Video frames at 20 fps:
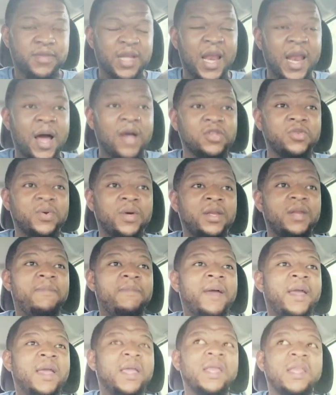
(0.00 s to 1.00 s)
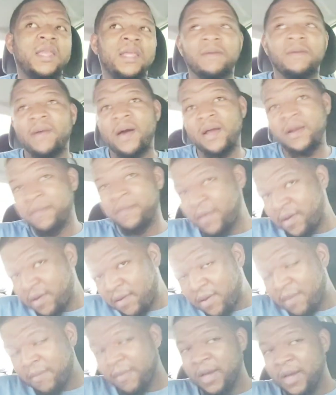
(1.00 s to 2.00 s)
And I was willing to bet any amount
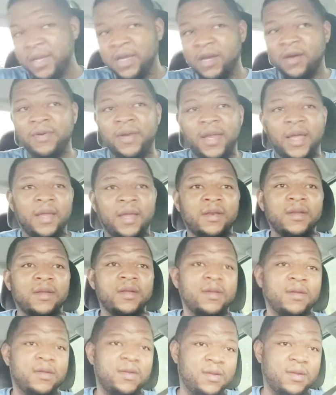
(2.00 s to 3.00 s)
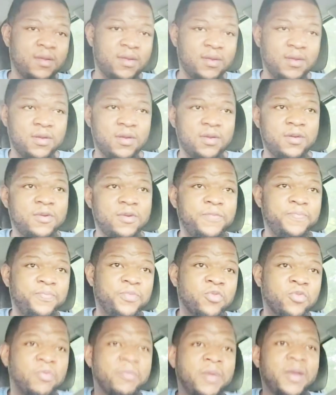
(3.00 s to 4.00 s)
of money on that.
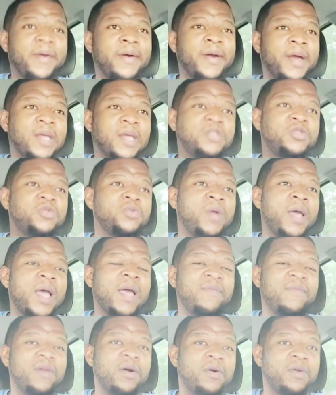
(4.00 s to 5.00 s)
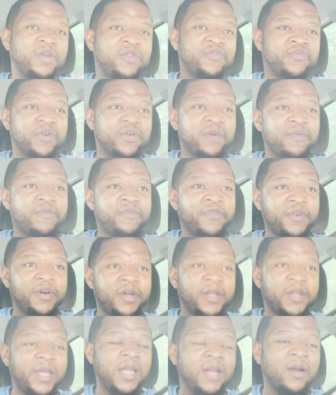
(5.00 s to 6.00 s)
Ramirez too heavy on his front
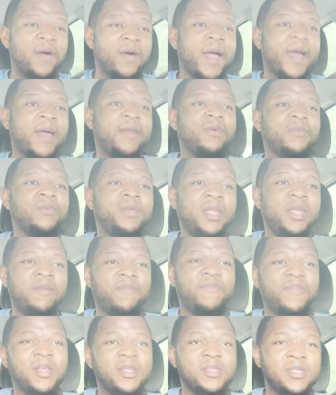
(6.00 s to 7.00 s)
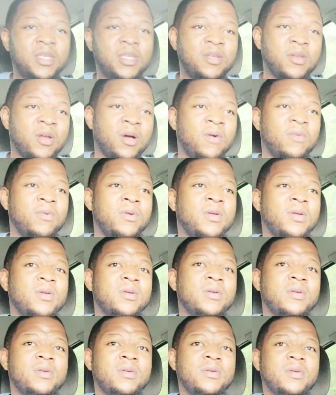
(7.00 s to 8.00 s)
foot. He don't have no defense. He, you know,
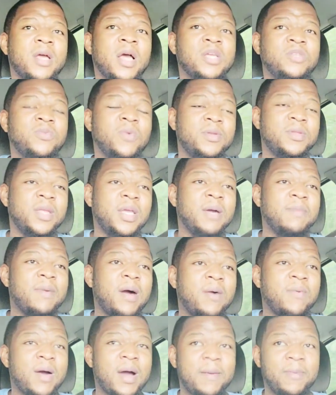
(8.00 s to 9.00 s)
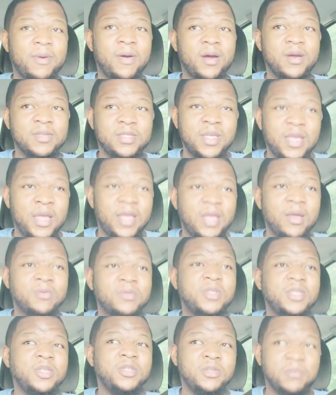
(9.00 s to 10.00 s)
that's one thing about Robert Garcia. He
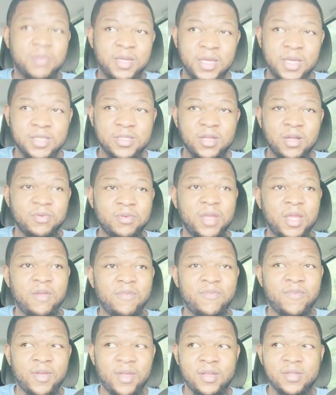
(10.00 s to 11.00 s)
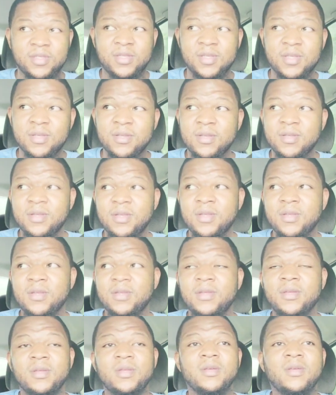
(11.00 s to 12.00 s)
don't teach them niggas no defense.
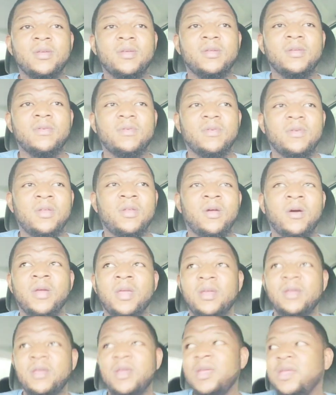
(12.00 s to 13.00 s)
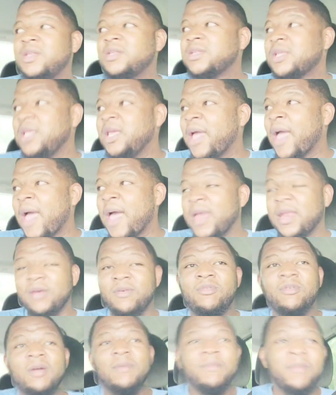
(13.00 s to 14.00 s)
You know, he he, he
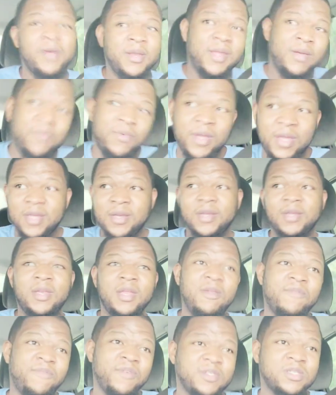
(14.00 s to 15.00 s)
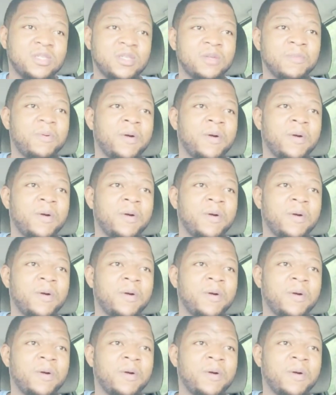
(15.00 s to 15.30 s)
adequate, but he weak in the defensive